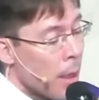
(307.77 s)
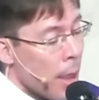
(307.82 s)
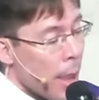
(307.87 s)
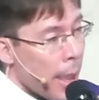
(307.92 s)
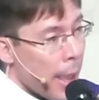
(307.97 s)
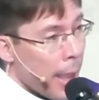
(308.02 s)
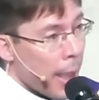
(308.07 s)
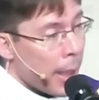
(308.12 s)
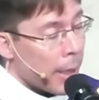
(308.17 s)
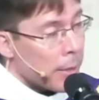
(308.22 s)

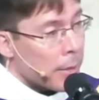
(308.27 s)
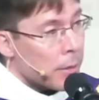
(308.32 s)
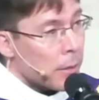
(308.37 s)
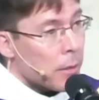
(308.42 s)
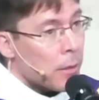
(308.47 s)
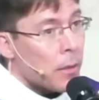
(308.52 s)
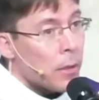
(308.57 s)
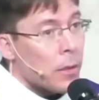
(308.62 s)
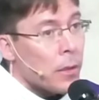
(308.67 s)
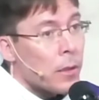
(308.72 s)
And
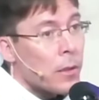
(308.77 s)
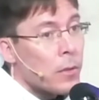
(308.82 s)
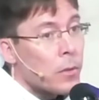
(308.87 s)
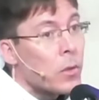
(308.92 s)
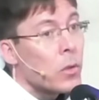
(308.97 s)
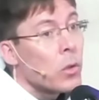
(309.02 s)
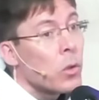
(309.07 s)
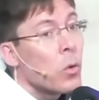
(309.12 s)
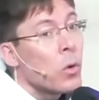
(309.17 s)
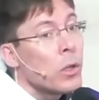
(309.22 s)
the
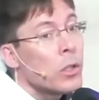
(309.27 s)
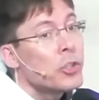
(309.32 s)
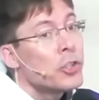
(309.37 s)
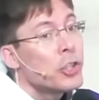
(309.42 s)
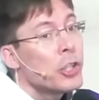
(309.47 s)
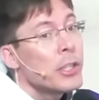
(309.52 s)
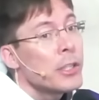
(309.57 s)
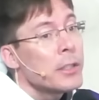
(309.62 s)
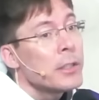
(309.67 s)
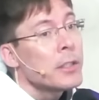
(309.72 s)
Lord
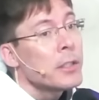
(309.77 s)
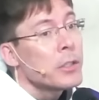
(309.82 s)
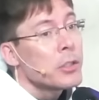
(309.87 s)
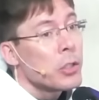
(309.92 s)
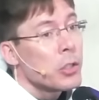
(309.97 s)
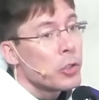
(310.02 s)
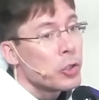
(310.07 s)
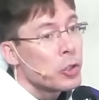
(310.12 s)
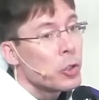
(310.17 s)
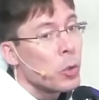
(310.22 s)
Jesus
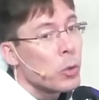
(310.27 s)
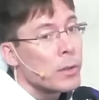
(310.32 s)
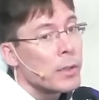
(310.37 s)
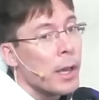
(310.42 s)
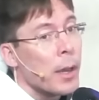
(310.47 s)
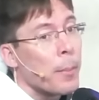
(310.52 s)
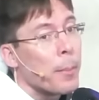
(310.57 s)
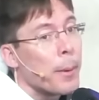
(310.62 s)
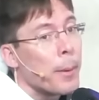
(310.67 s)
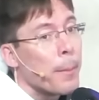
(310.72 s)
shows
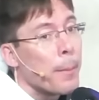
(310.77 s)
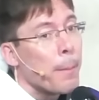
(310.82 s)
up